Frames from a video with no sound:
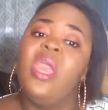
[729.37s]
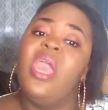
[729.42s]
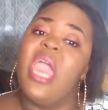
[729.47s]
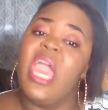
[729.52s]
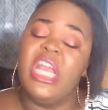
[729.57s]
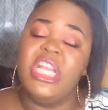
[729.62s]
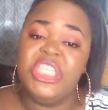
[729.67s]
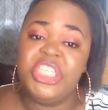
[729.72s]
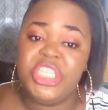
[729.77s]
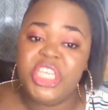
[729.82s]

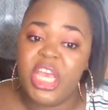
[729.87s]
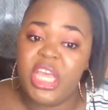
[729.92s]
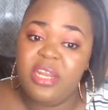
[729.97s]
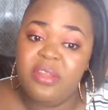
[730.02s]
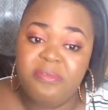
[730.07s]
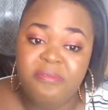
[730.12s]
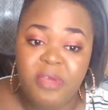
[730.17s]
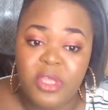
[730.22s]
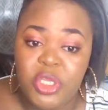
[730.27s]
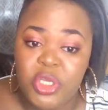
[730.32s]
and shared the
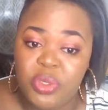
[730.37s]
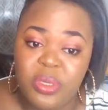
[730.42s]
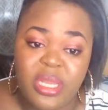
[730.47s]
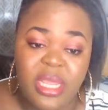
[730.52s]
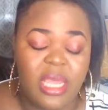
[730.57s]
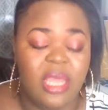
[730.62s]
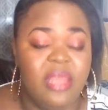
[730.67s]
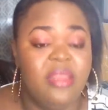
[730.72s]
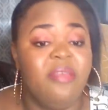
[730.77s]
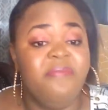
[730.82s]
video
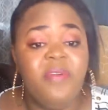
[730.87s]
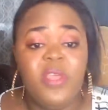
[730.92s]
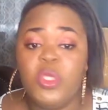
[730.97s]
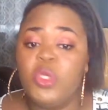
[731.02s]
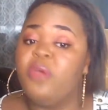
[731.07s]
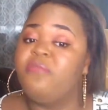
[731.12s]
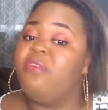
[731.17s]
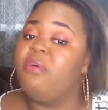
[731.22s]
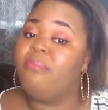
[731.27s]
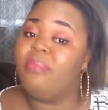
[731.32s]
there, the
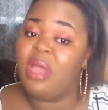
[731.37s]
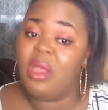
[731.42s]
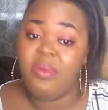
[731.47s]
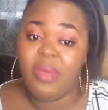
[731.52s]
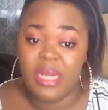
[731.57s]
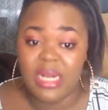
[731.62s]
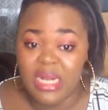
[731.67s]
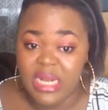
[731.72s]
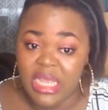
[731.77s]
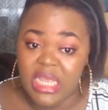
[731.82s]
video of a
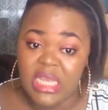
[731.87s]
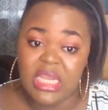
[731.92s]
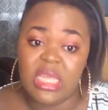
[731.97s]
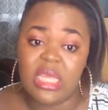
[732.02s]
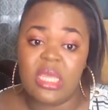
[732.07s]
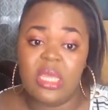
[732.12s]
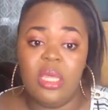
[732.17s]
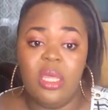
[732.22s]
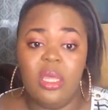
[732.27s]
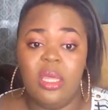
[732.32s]
married lady,